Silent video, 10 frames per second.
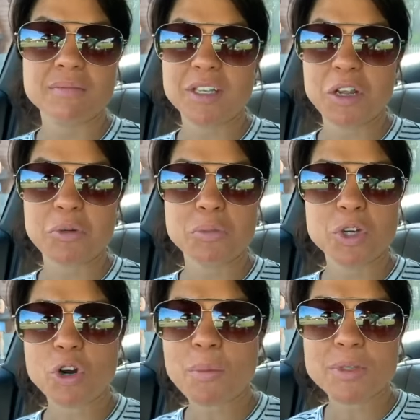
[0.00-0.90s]
you know,
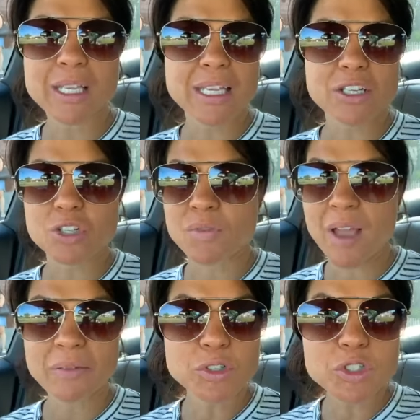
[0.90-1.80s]
you're almost like in a
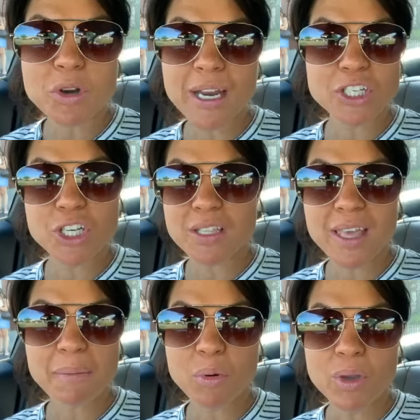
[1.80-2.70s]
survival strategy at
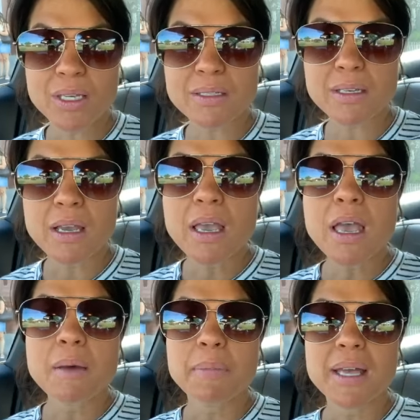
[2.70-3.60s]
that point,
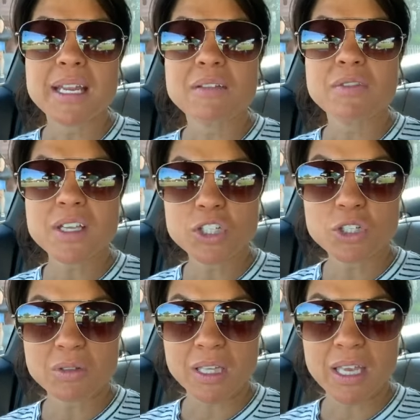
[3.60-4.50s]
but
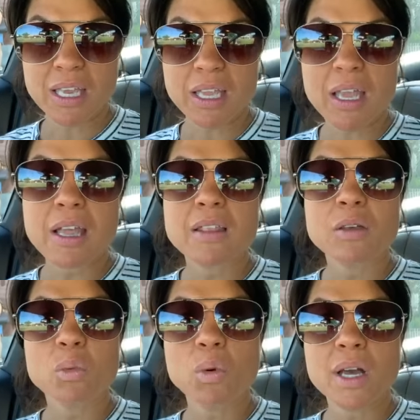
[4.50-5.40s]
eventually
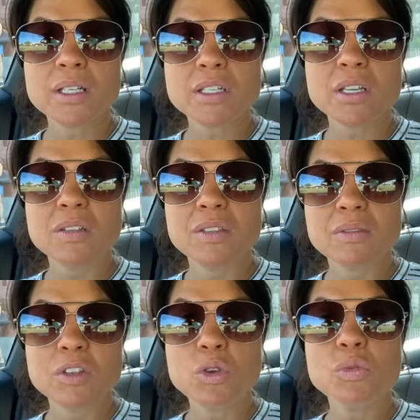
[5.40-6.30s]
what
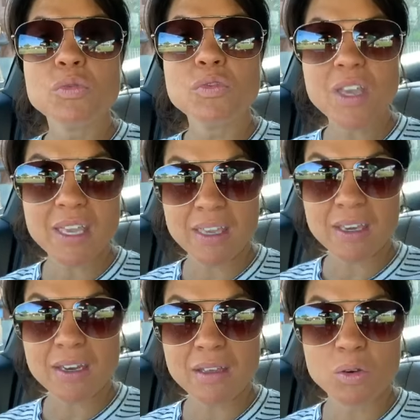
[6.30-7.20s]
you
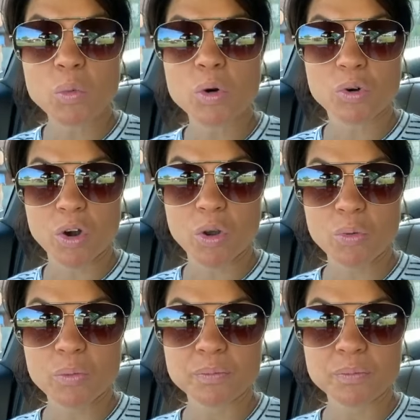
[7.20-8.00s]
feed will grow.